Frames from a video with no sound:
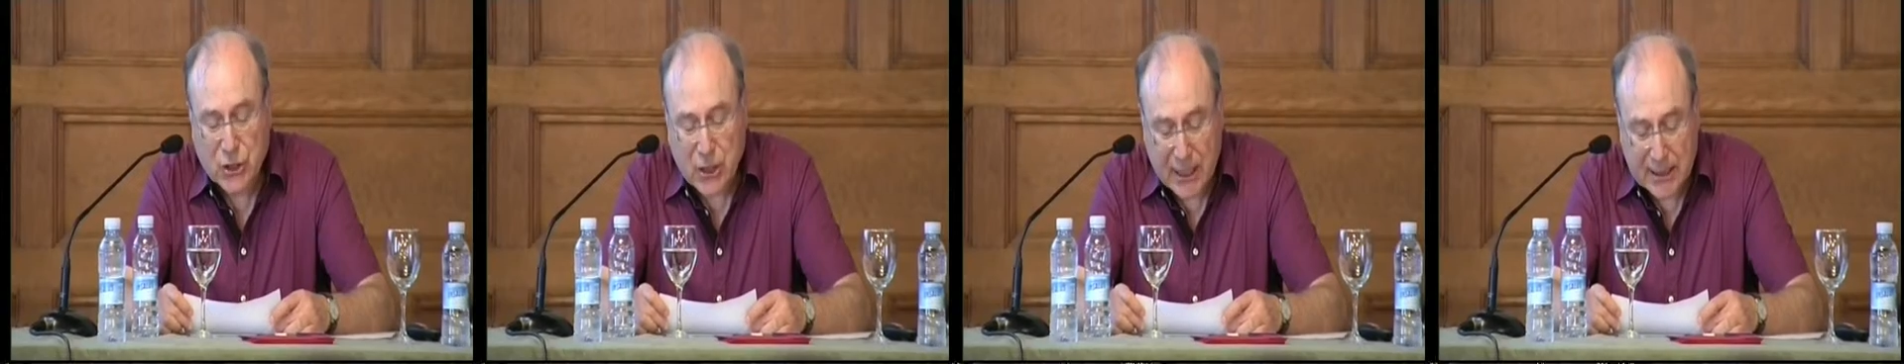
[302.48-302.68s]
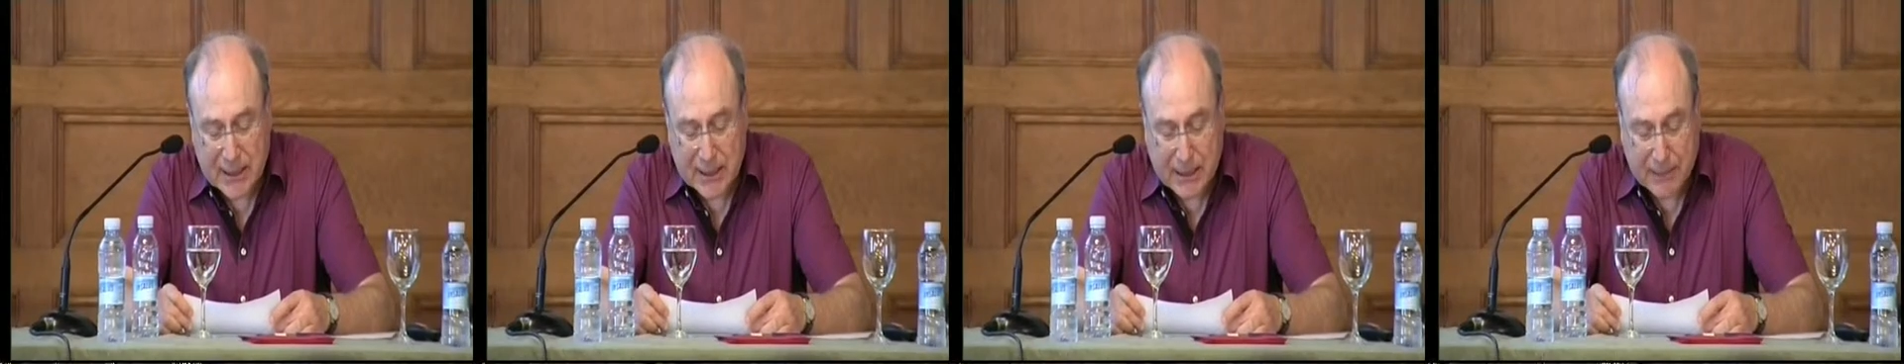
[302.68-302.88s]

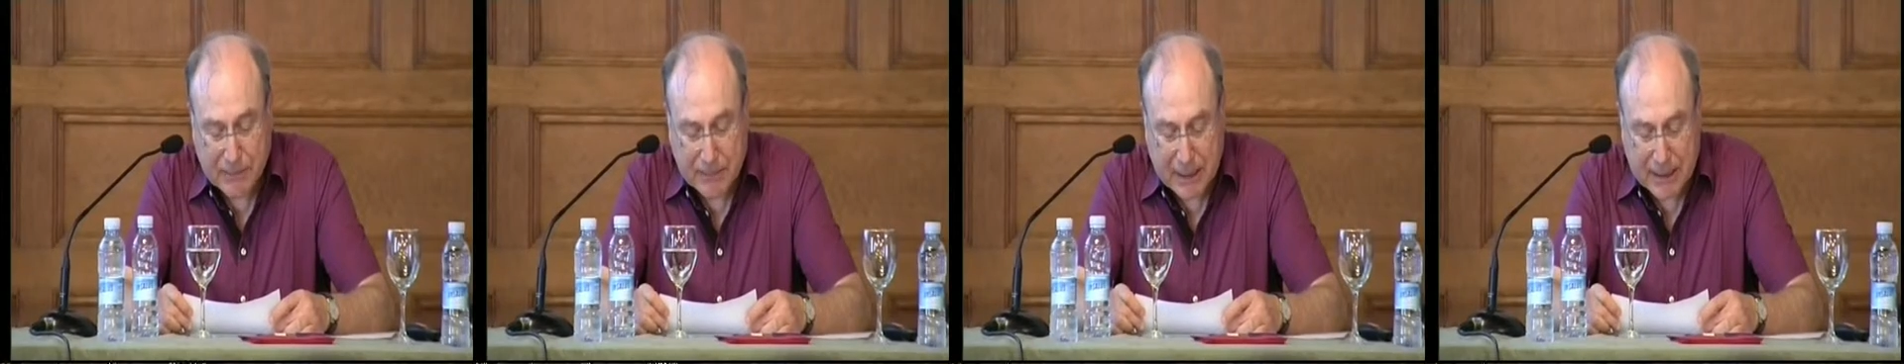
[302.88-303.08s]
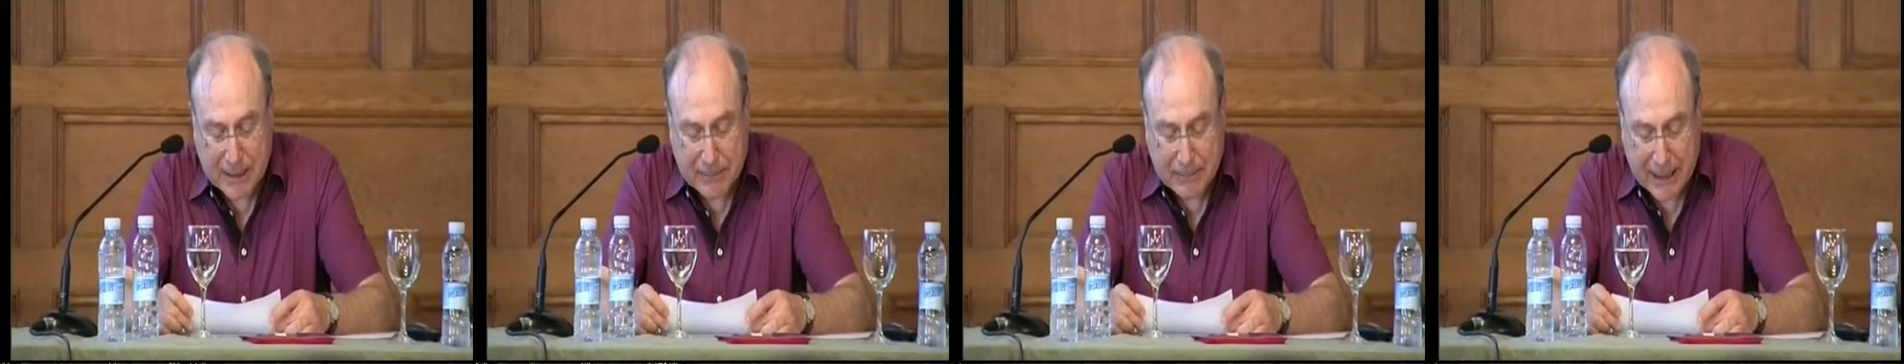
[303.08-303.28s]
just a
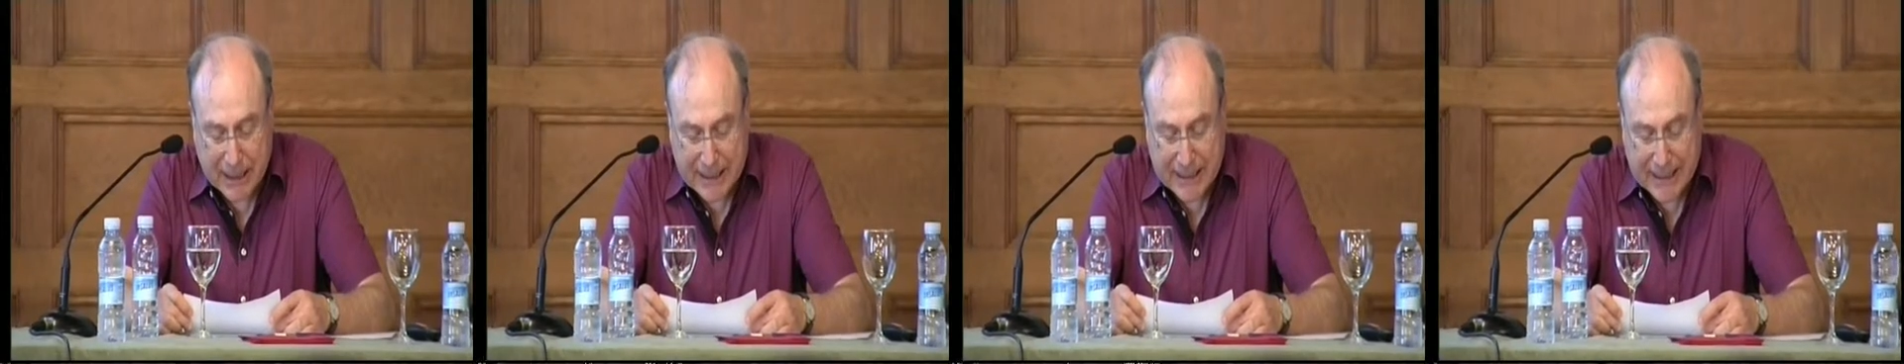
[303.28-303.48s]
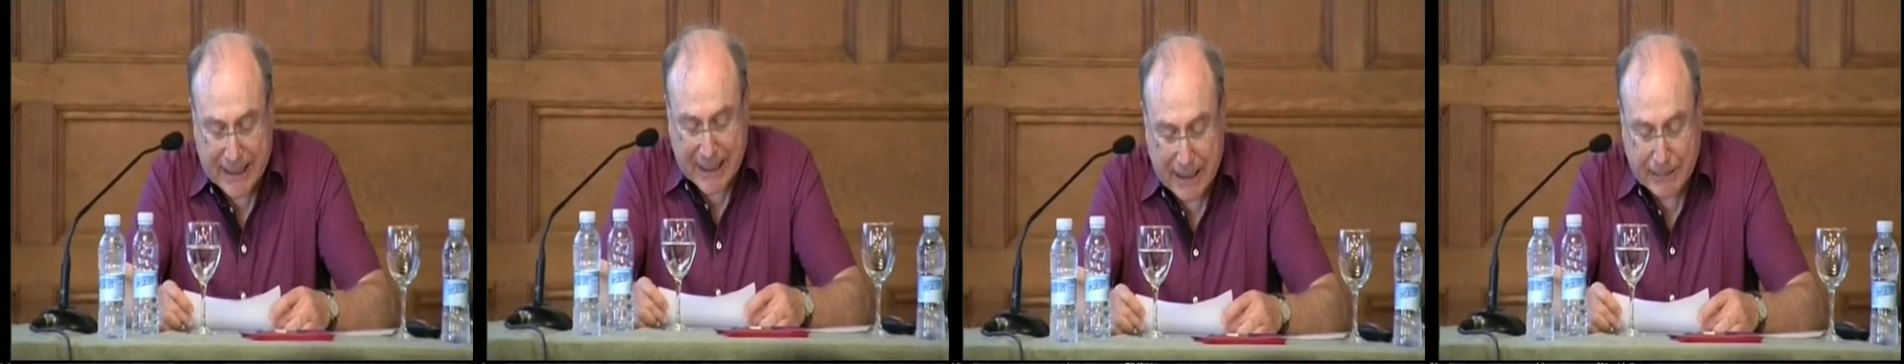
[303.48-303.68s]

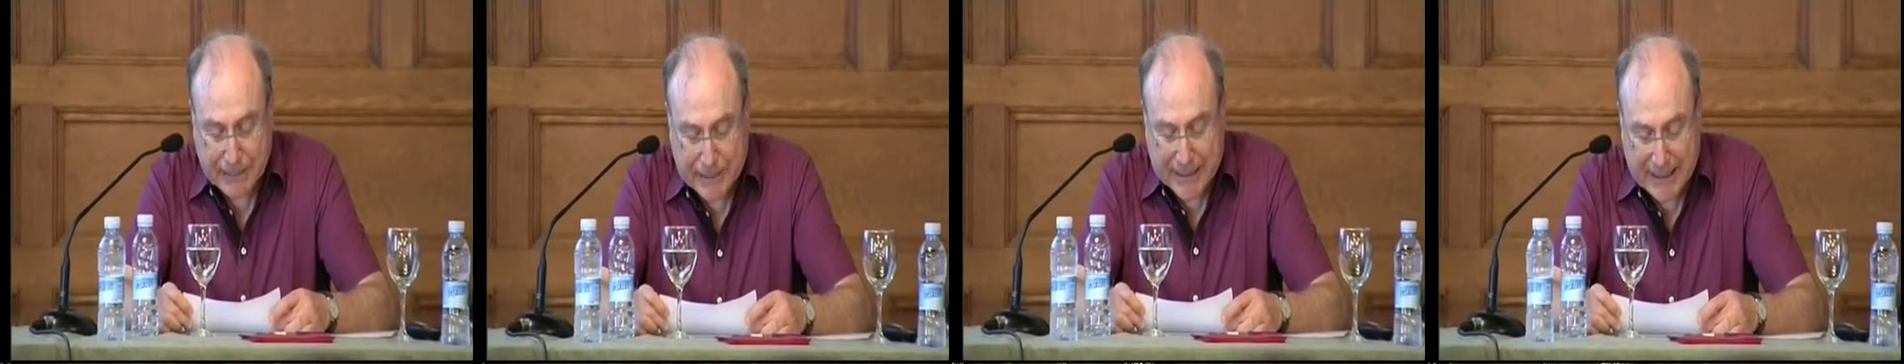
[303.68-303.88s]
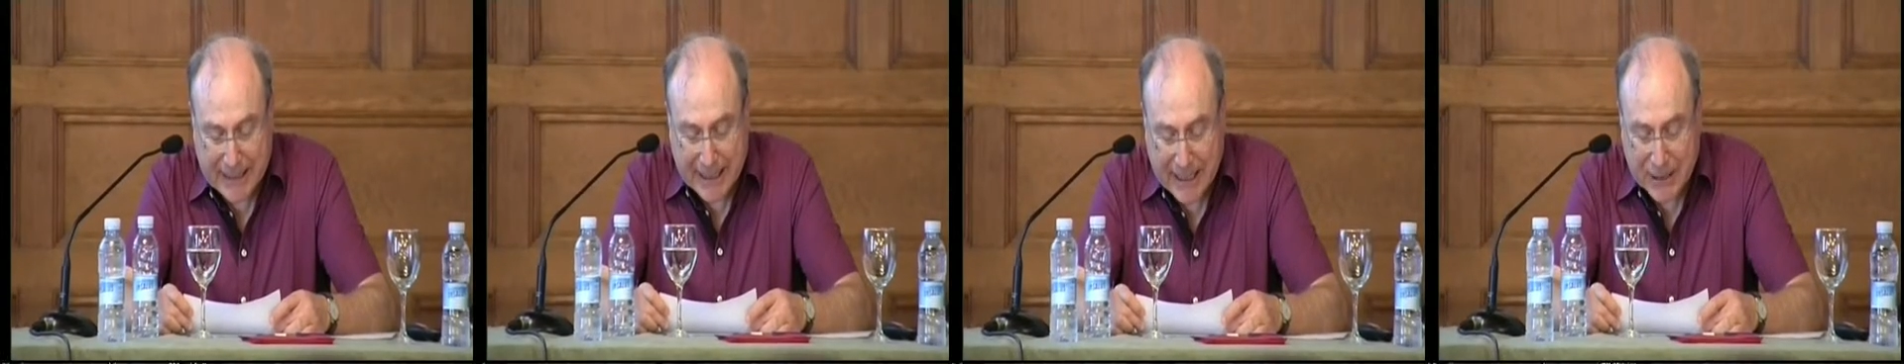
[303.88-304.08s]
mathematical
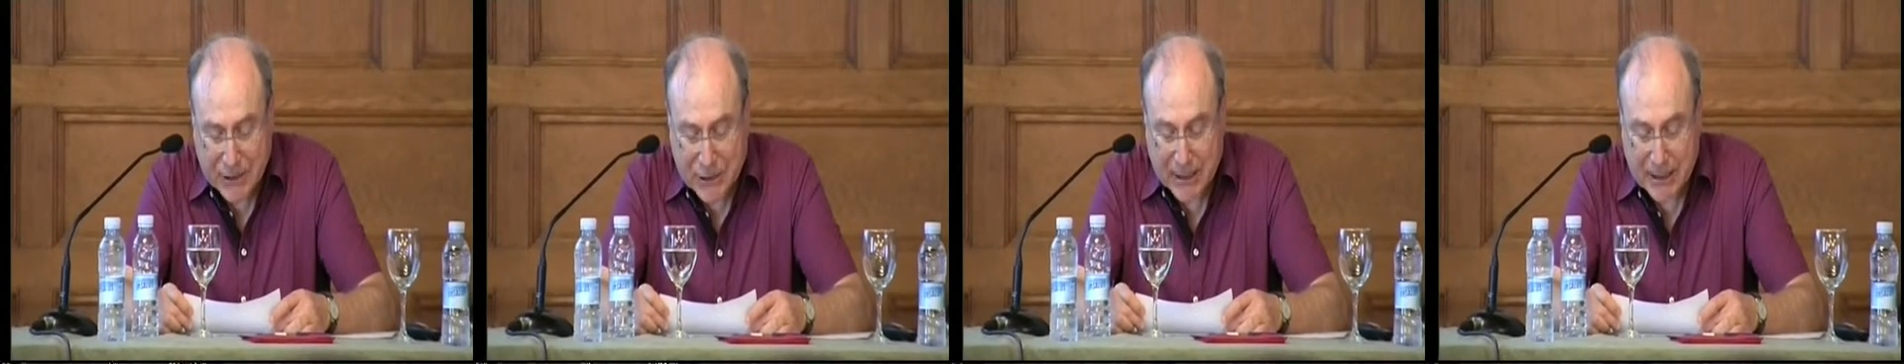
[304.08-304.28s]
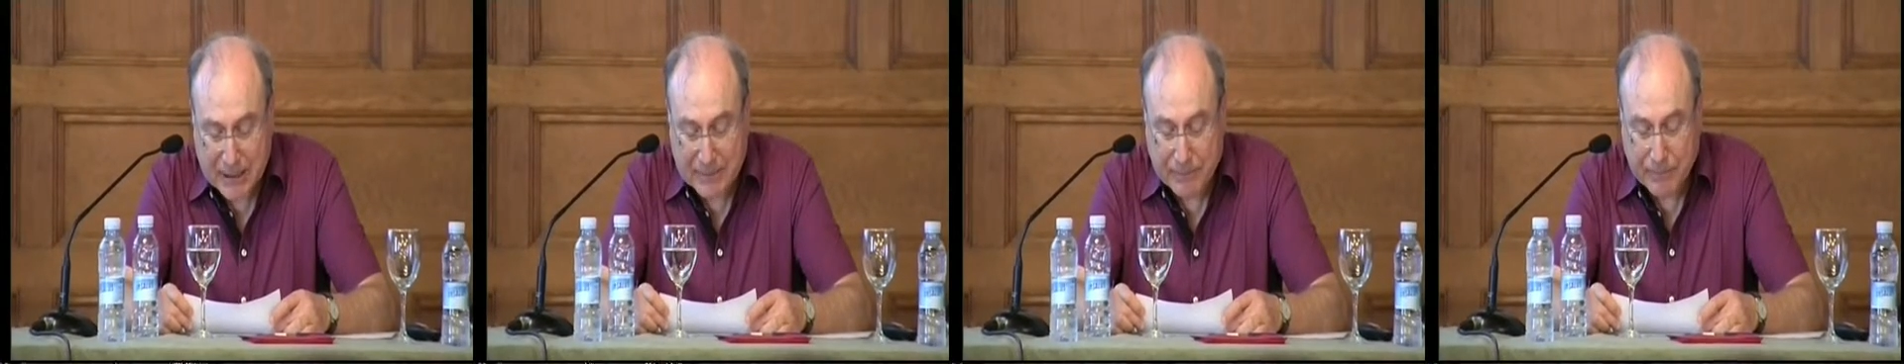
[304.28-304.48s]

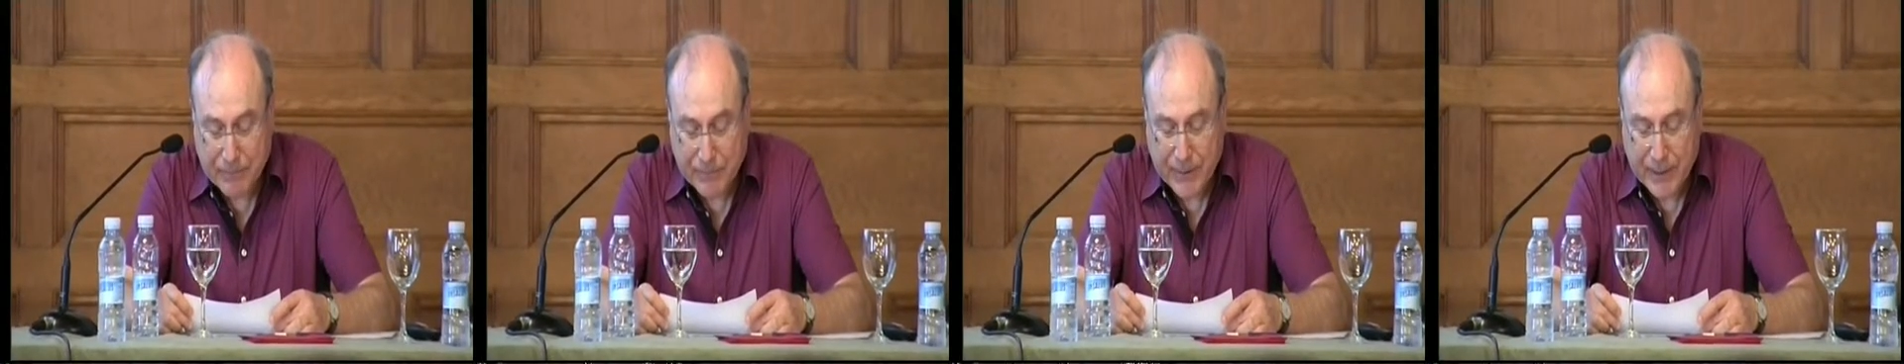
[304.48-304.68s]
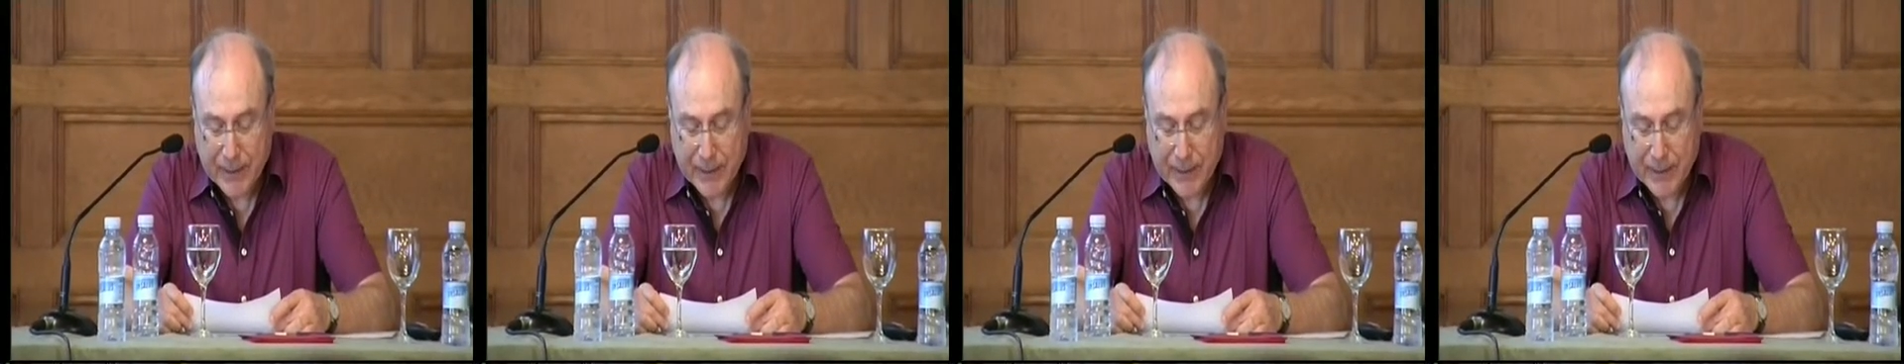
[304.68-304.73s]
abstraction,